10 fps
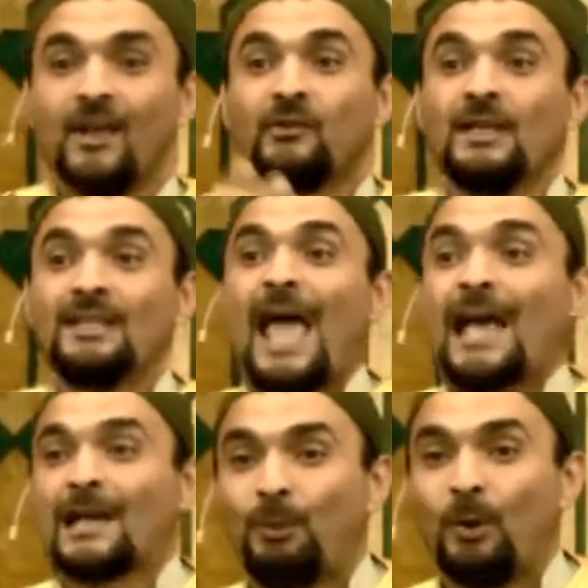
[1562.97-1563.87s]
So they
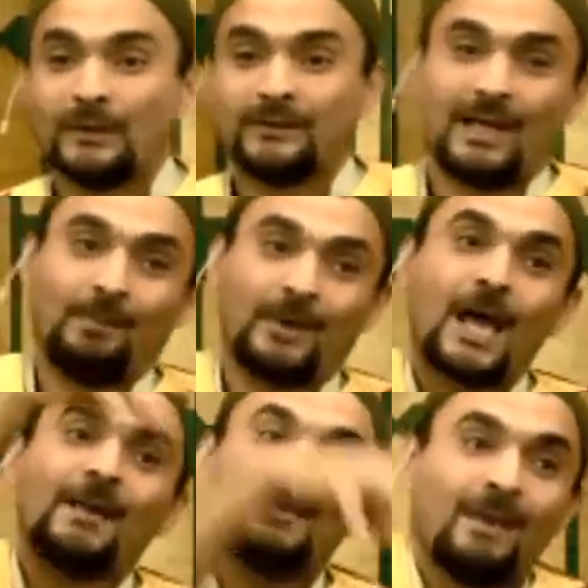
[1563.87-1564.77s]
catapult
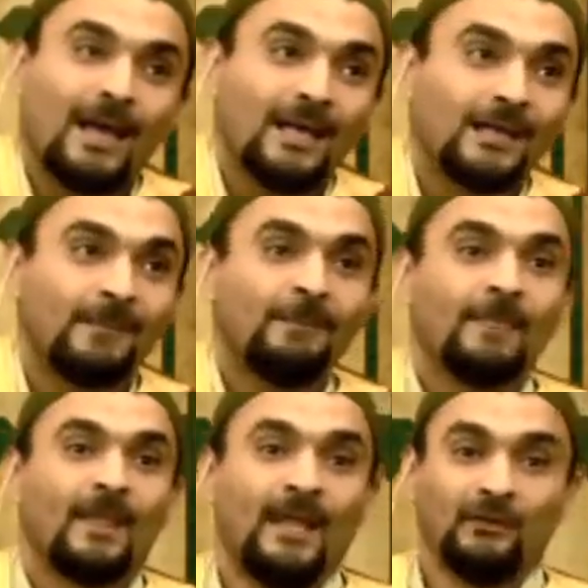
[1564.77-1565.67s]
Al-Bara ibn Malik
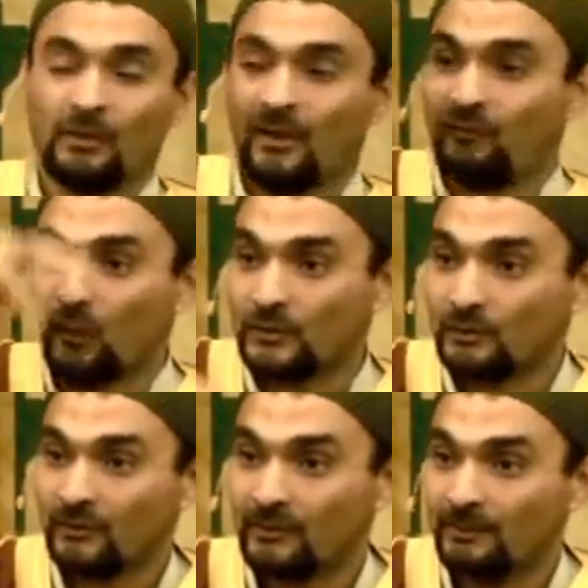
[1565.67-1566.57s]
into the
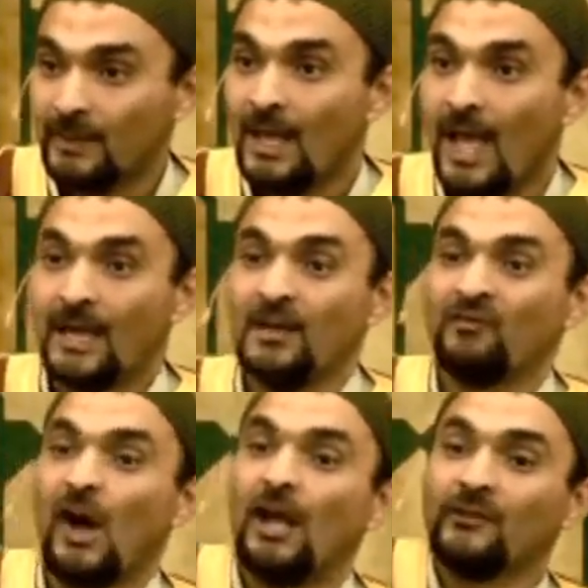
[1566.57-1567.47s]
fortress, and he
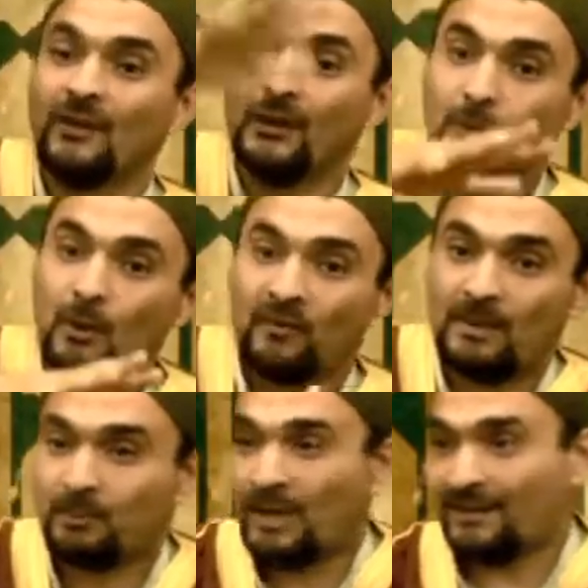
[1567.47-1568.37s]
falls on the roof, he
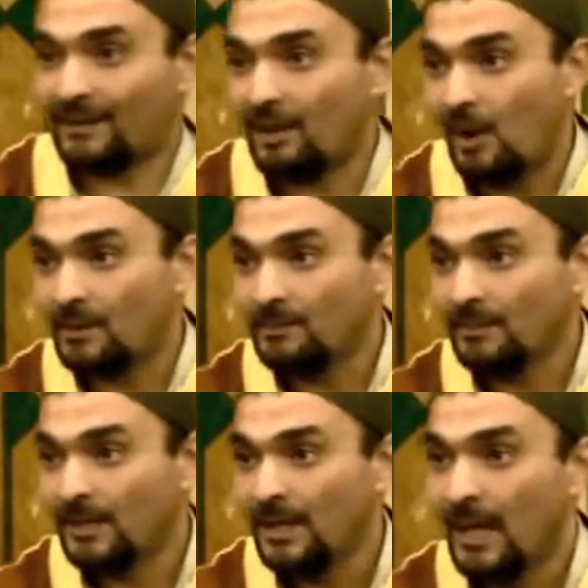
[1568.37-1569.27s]
breaks an
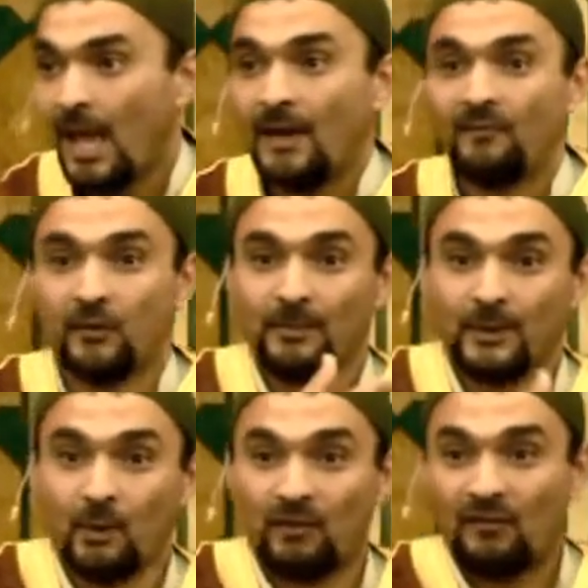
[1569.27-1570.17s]
arm, and from
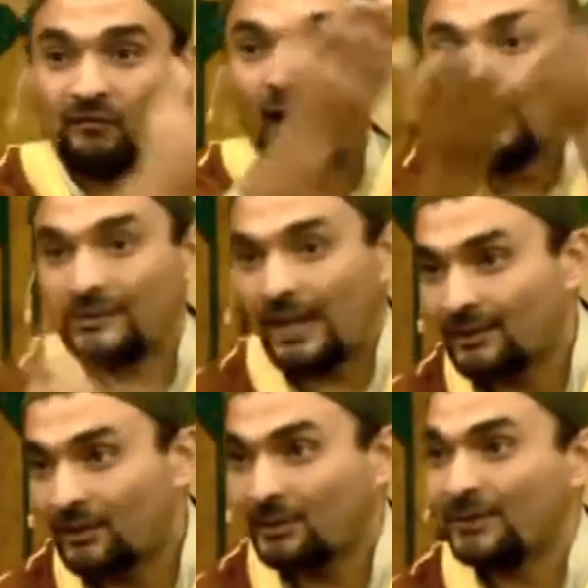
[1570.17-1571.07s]
the roof he falls
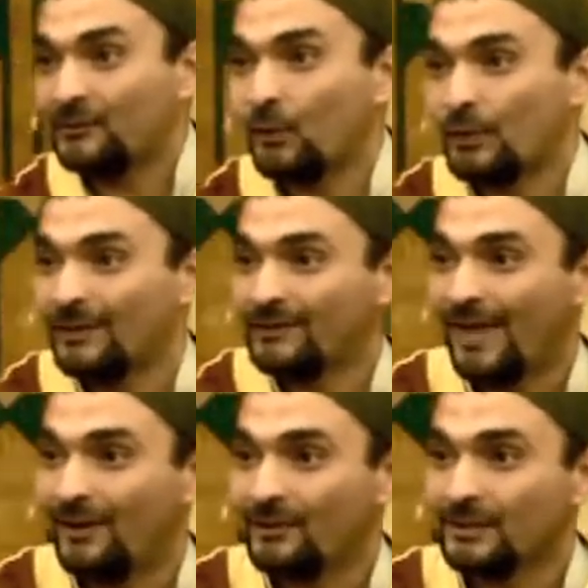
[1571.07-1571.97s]
like three stories
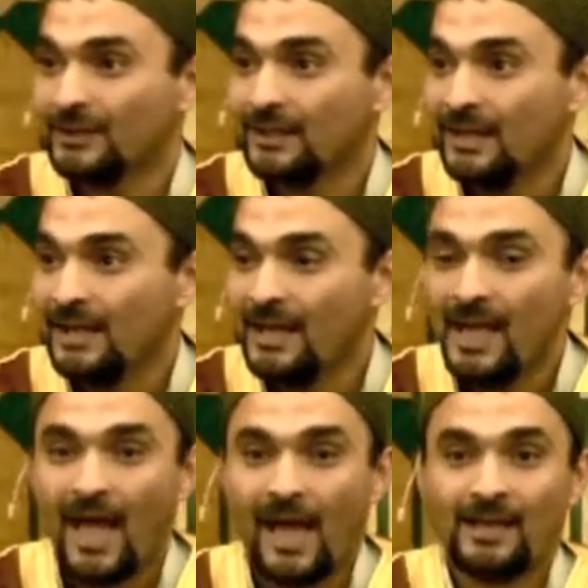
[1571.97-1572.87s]
down,
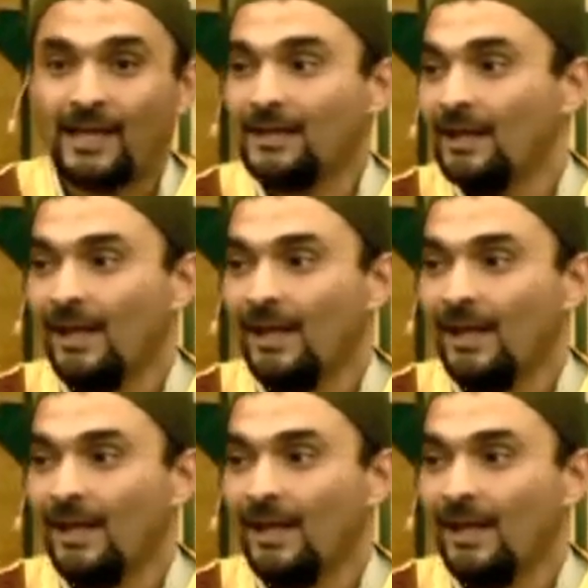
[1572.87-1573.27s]
and like